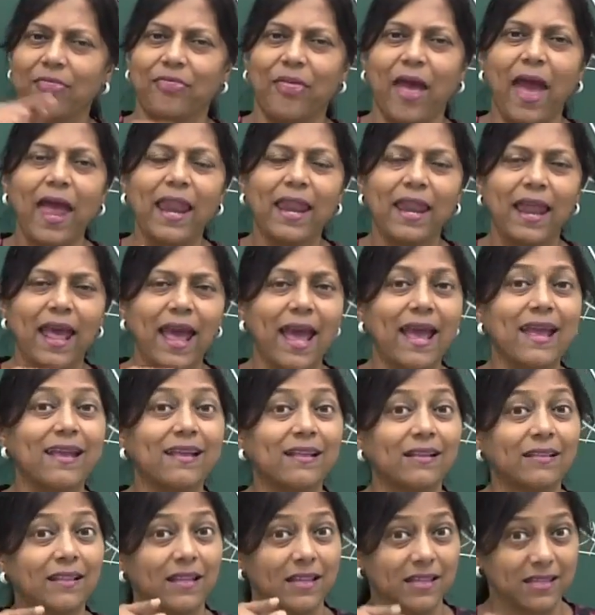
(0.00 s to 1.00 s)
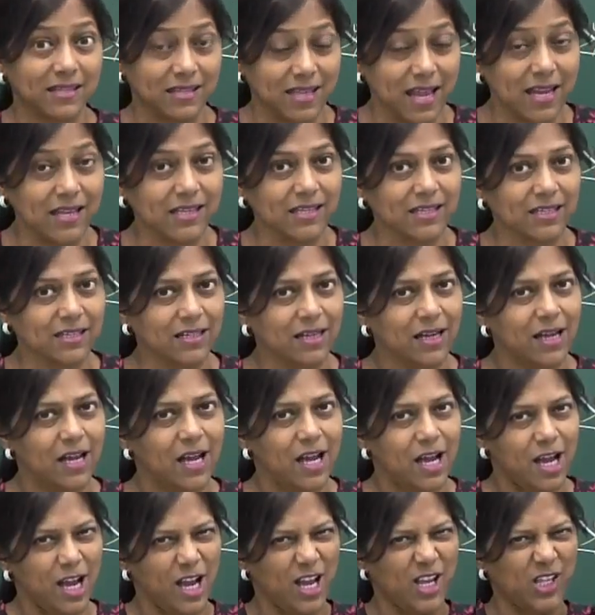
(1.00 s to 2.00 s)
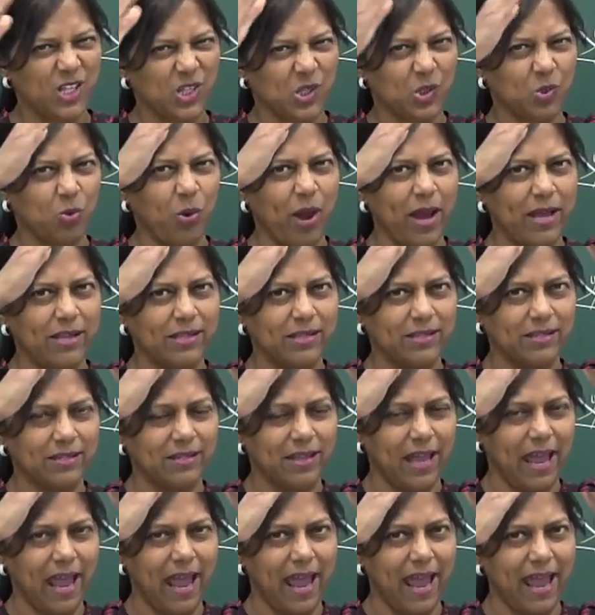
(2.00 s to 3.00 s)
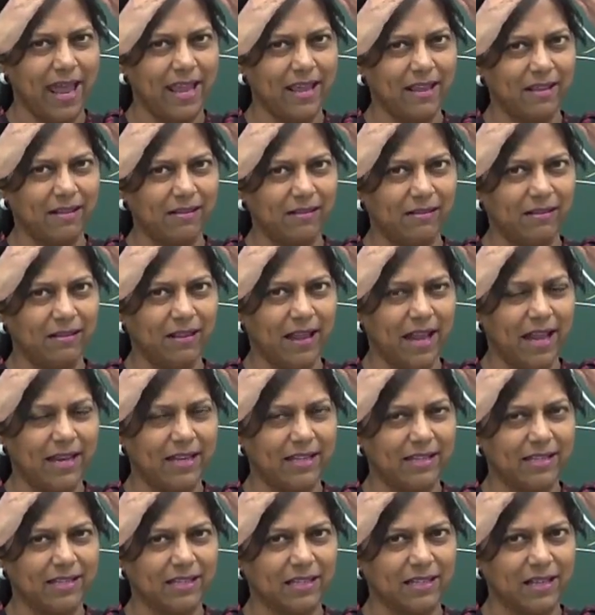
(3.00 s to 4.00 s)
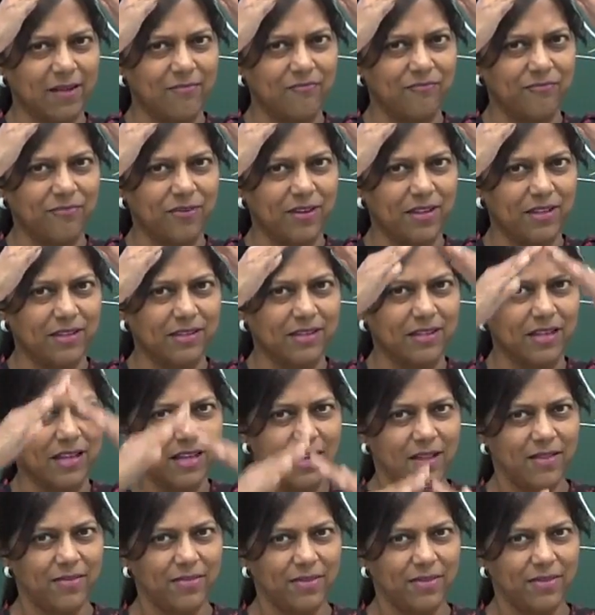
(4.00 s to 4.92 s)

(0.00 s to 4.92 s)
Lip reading: That angle at center is twice the angle at the circumference.